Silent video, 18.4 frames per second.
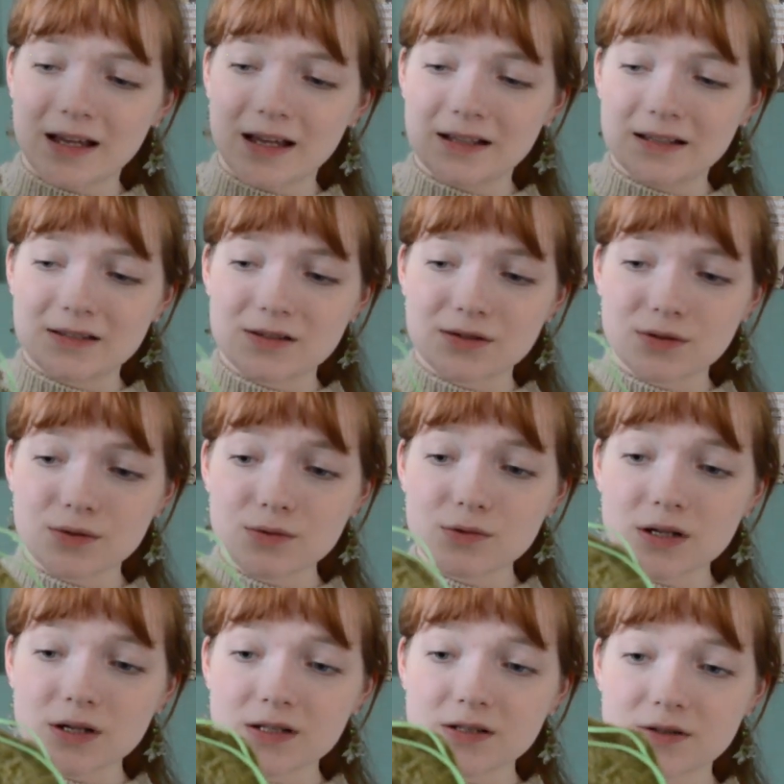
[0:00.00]
and it's so
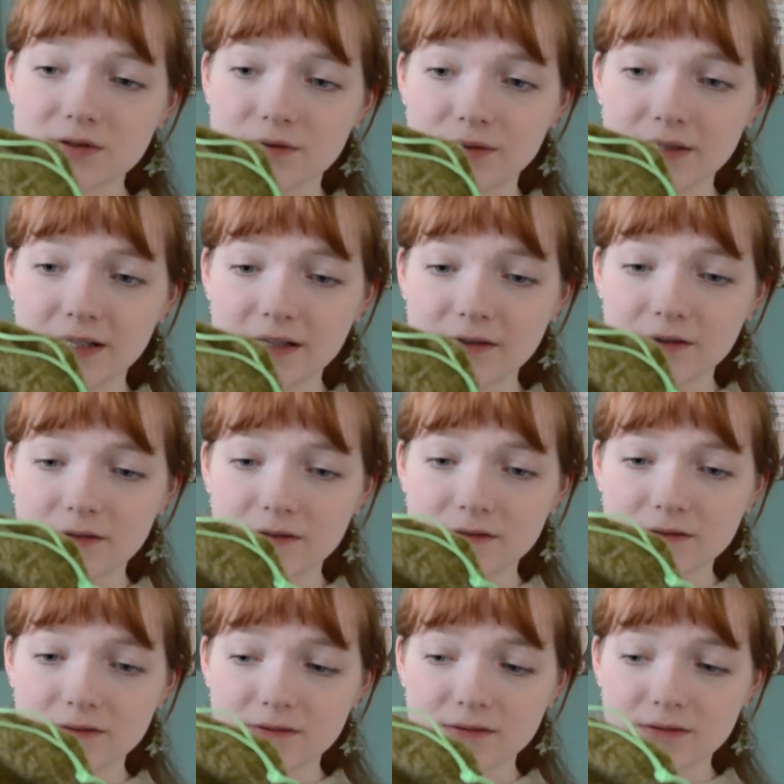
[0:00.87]
nice to knit
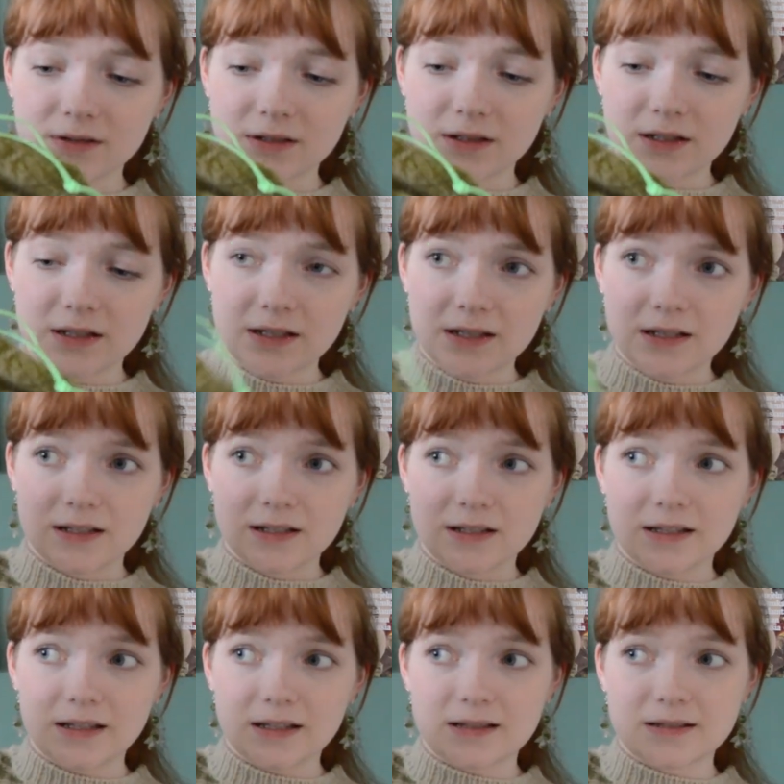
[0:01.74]
on.
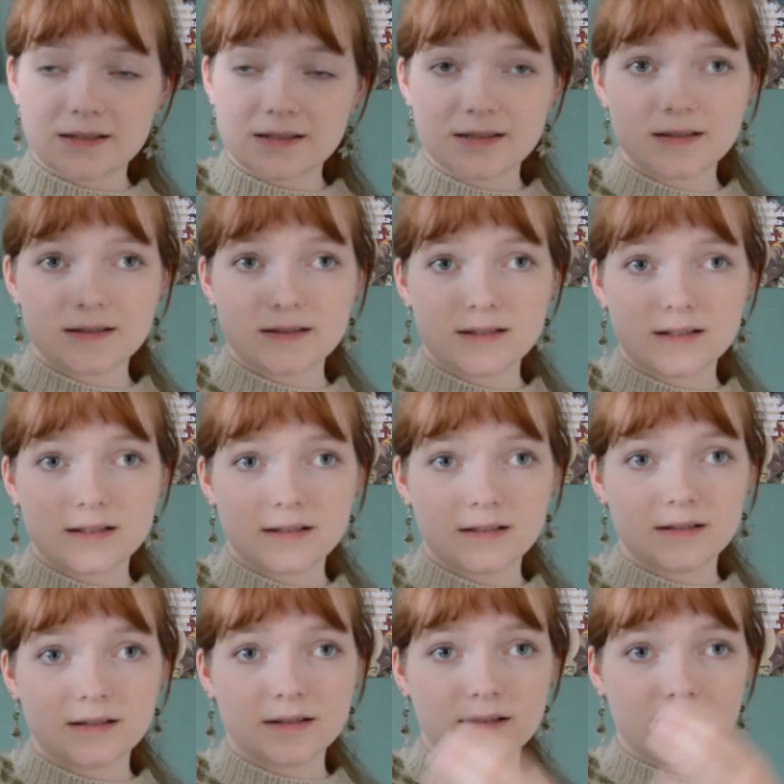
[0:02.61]
It's
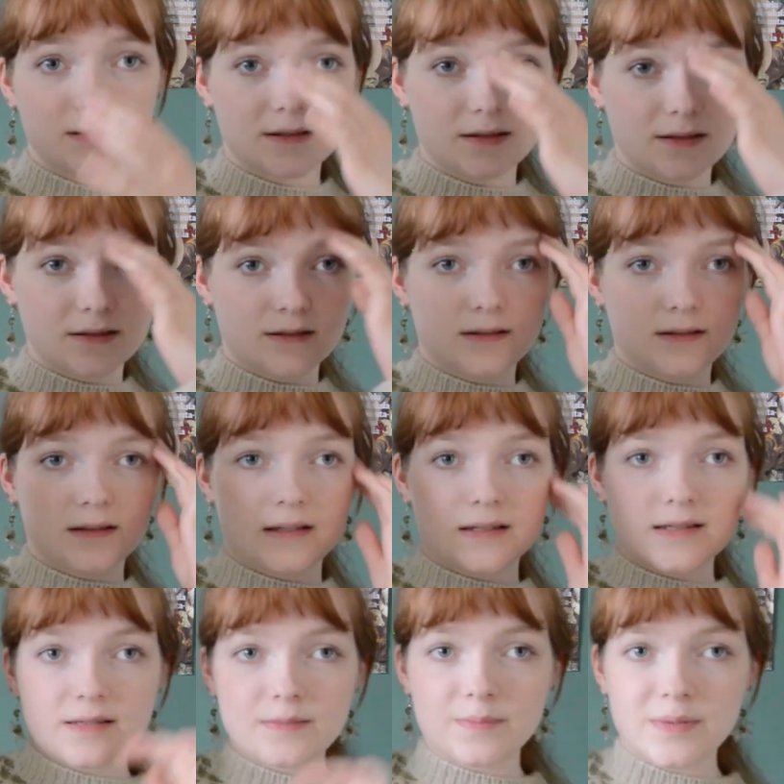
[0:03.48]

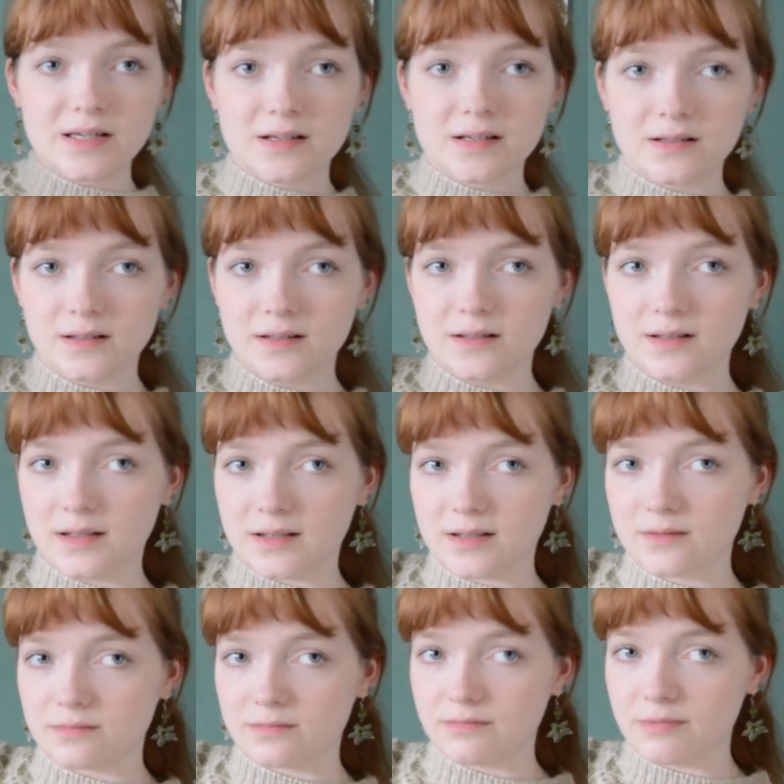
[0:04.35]
a bit
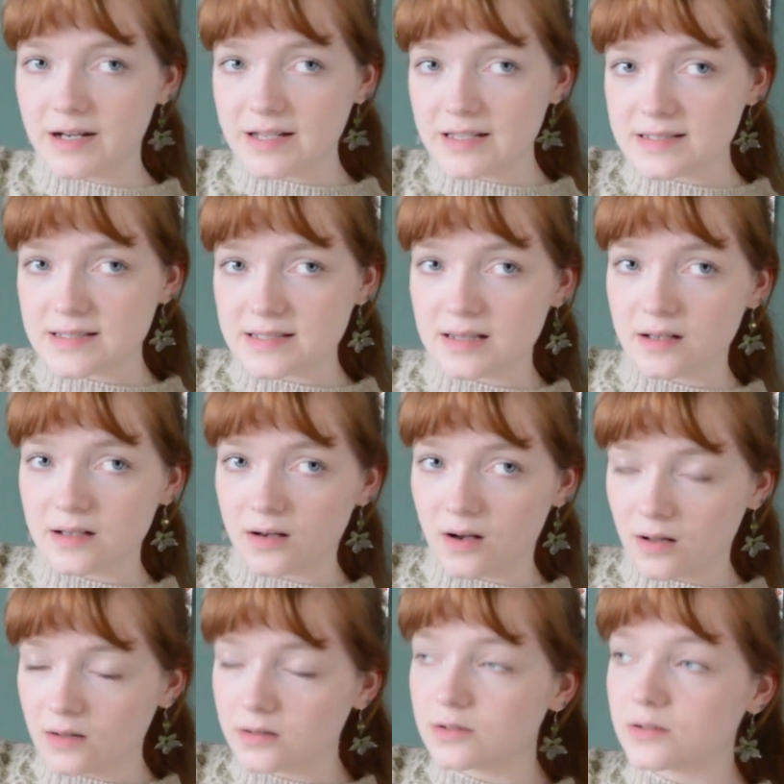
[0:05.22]
like crazy, the
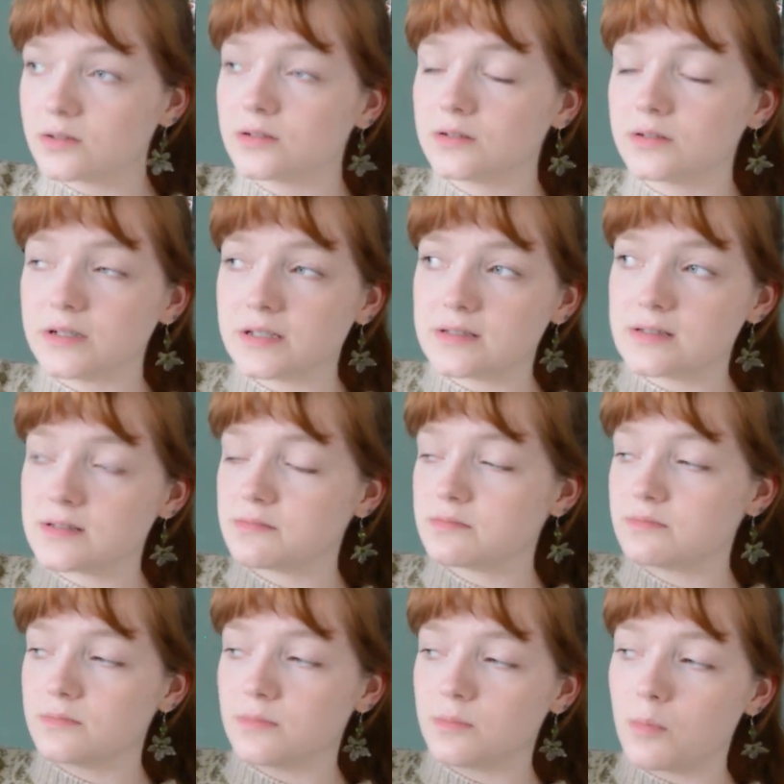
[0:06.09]
color. It's
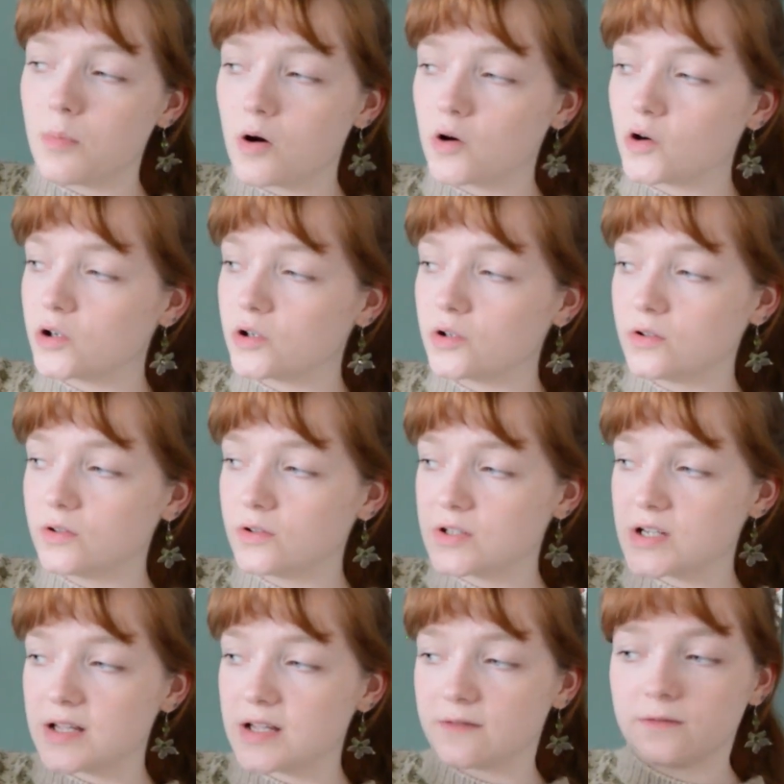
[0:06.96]

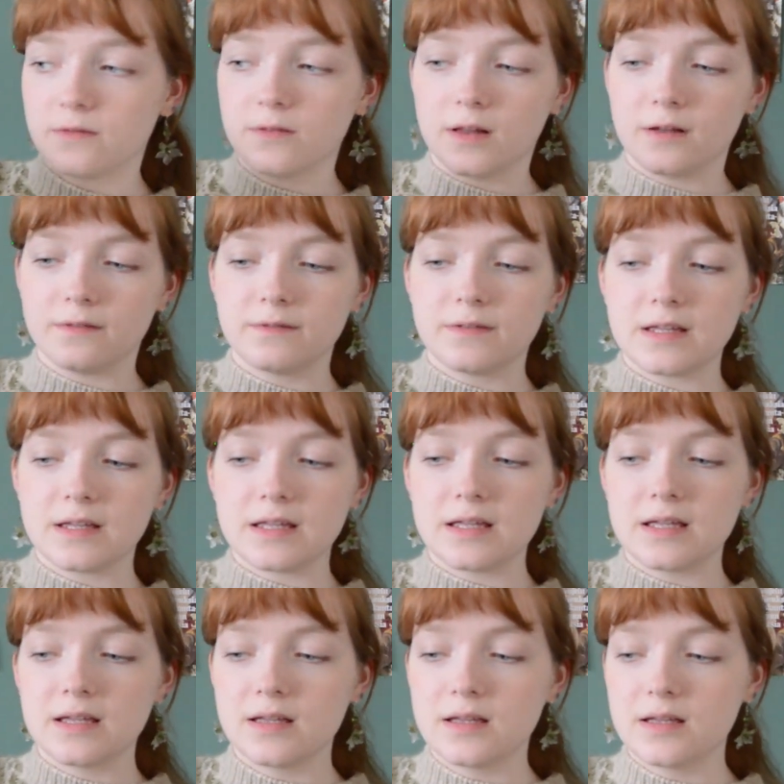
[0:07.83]
mild and
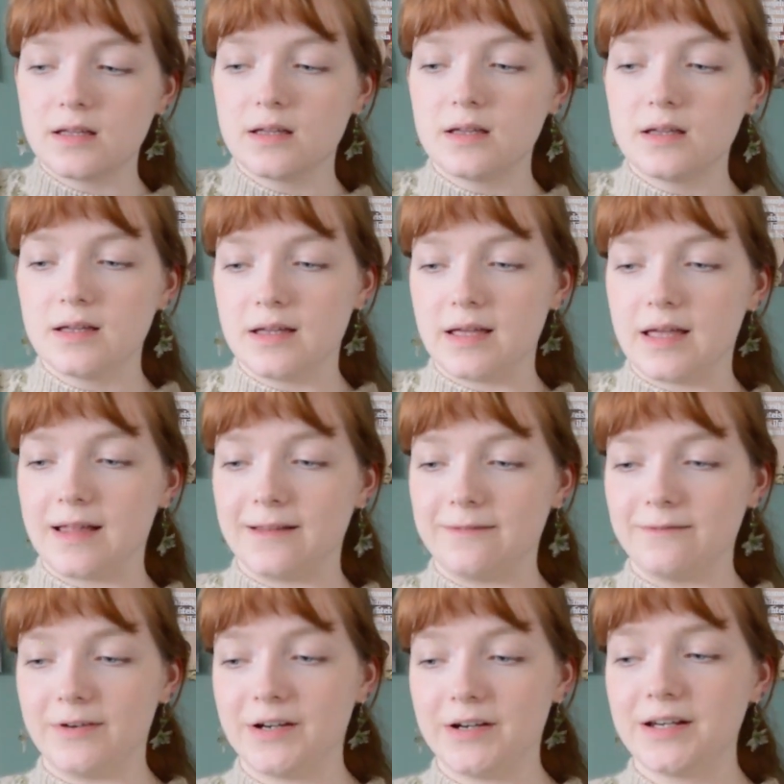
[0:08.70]
fluffy
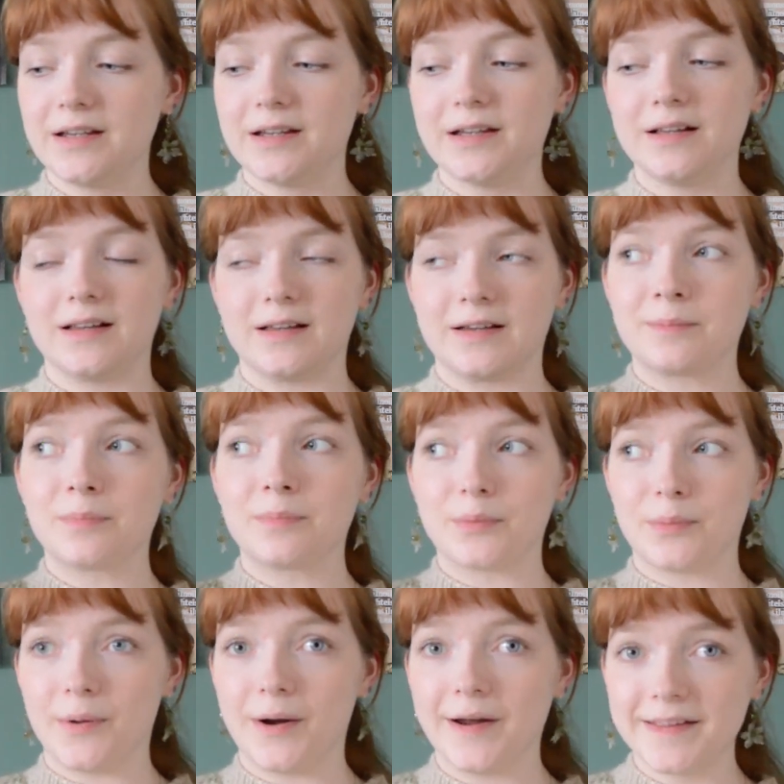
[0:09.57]
and very like
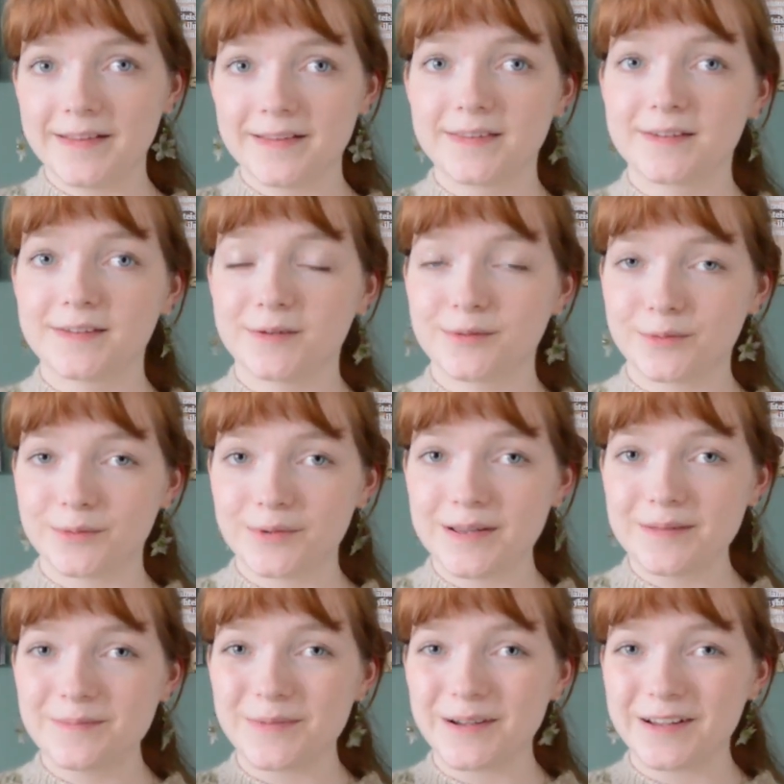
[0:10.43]
bright
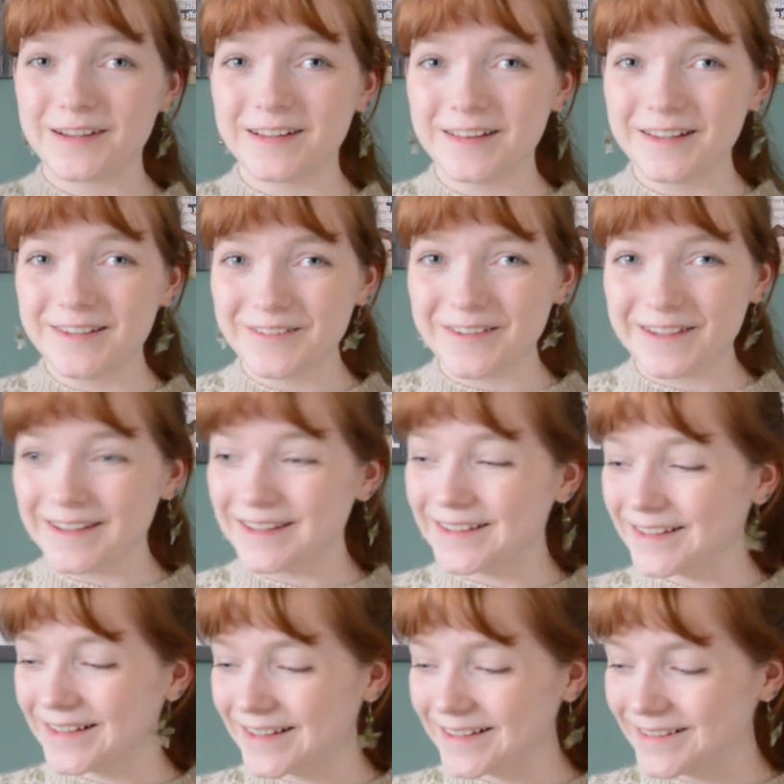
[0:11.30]
green, but I love it.
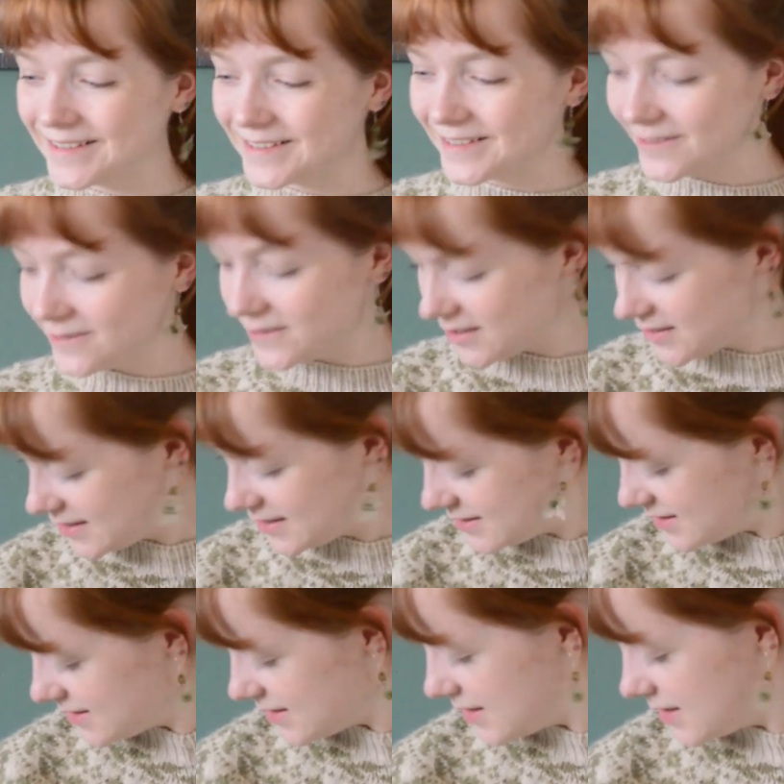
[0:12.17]
It's so
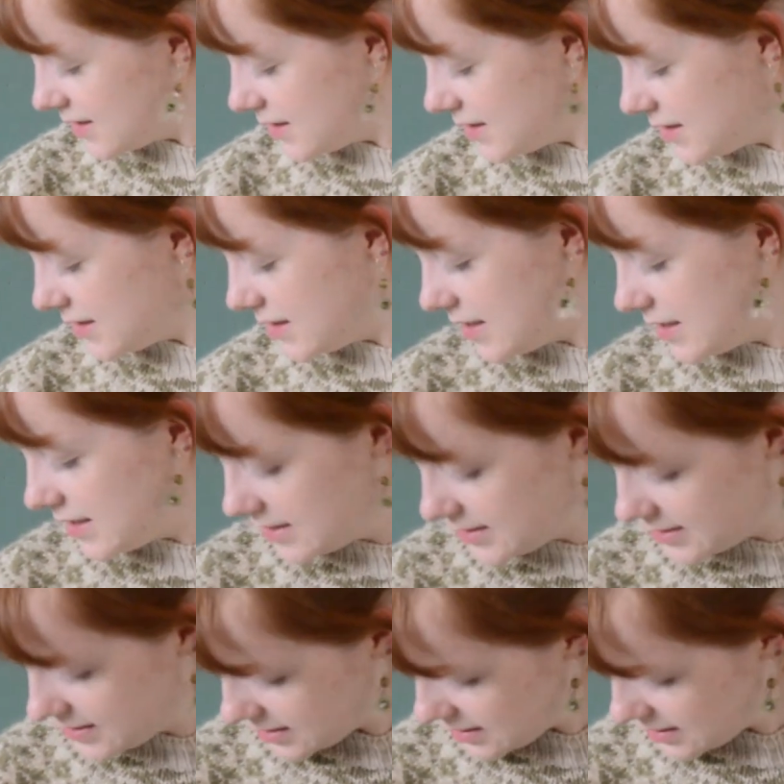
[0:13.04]
nice. It's